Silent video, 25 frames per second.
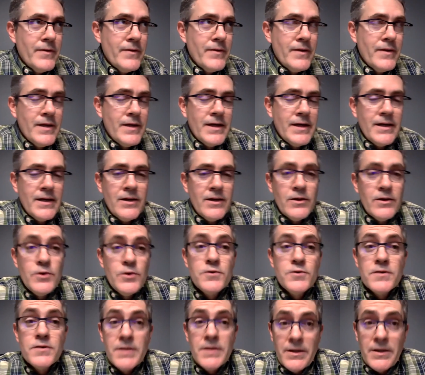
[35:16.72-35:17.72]
uh,
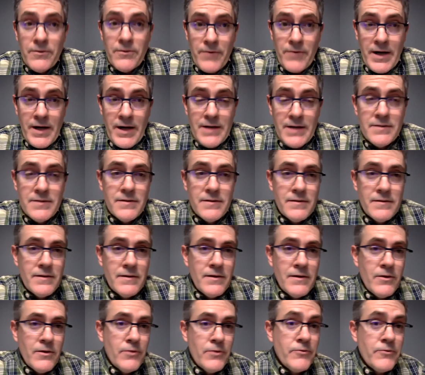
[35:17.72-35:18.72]
loosening rate
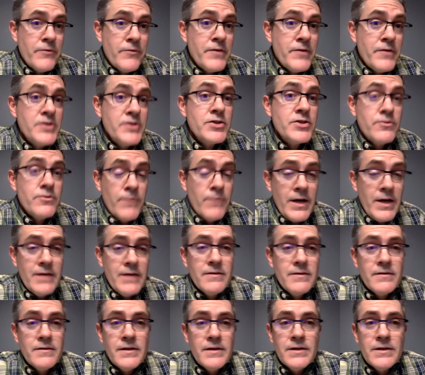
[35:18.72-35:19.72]
or revision rate
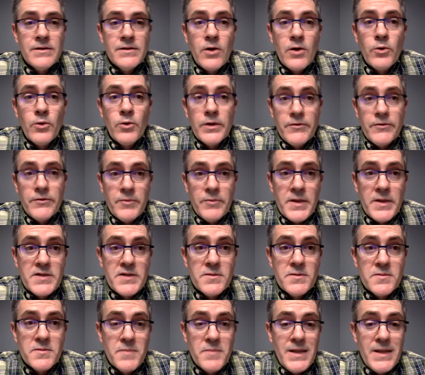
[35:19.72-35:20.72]
than total knee
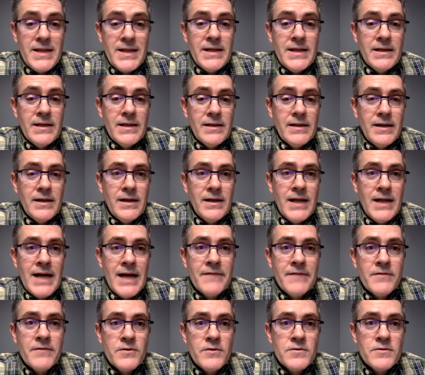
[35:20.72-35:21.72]
replacements, meaning a lot
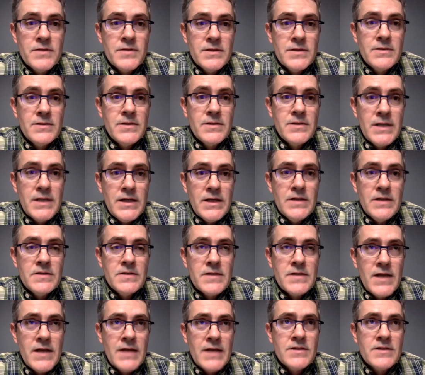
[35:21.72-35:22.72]
of those
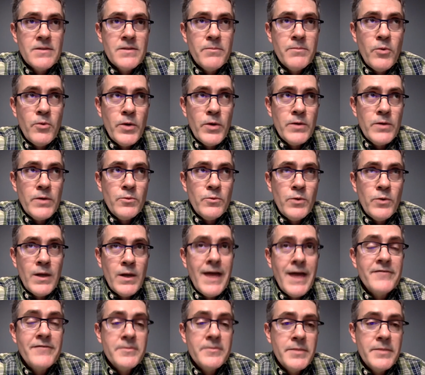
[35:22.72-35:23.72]
knees at some point will
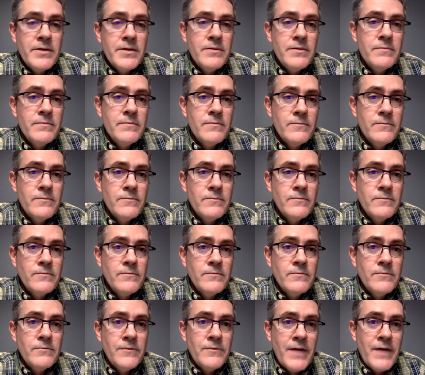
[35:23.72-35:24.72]
have to be
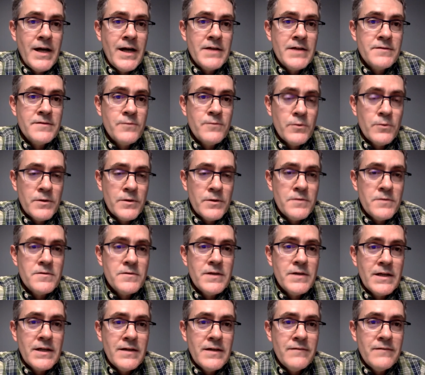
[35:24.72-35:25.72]
revised for
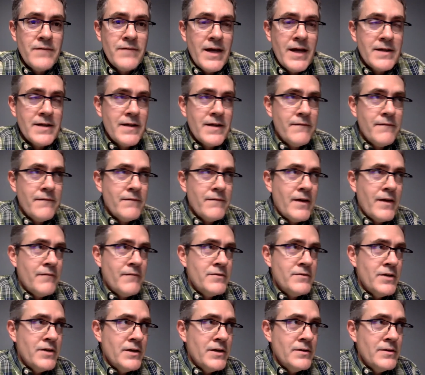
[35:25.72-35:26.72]
loosening. And in fact, I've,
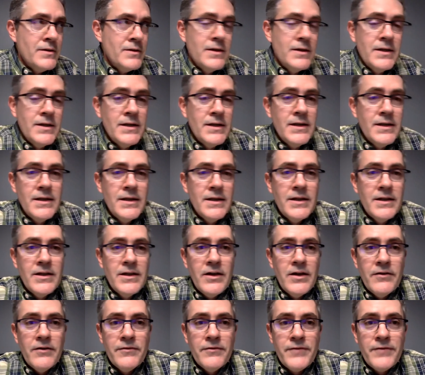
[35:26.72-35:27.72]
I've done
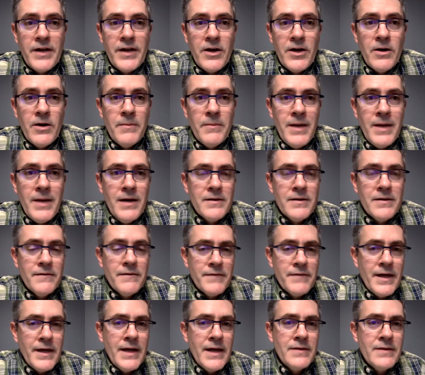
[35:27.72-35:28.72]
a fair amount of
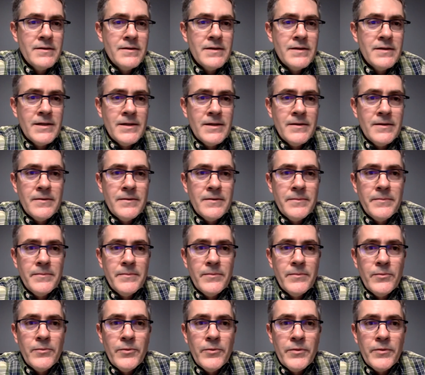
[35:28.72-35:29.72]
that uh,
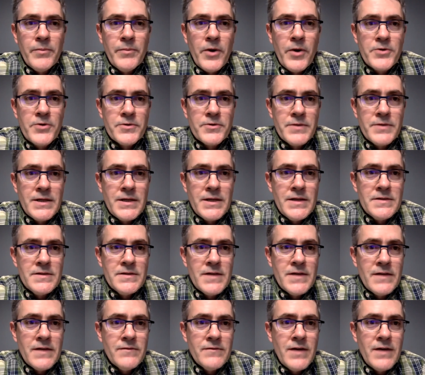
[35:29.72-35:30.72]
with partial knees
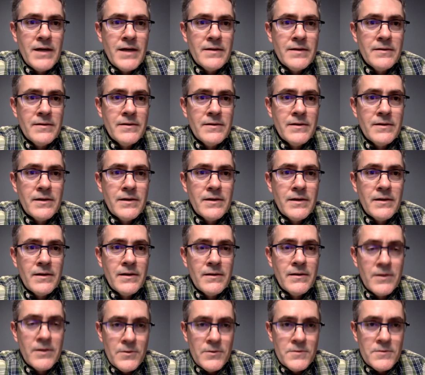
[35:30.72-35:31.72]
that have gotten
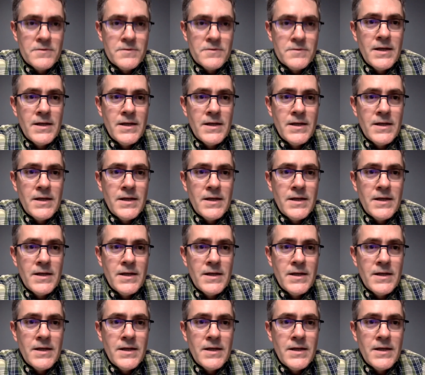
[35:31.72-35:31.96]
loose.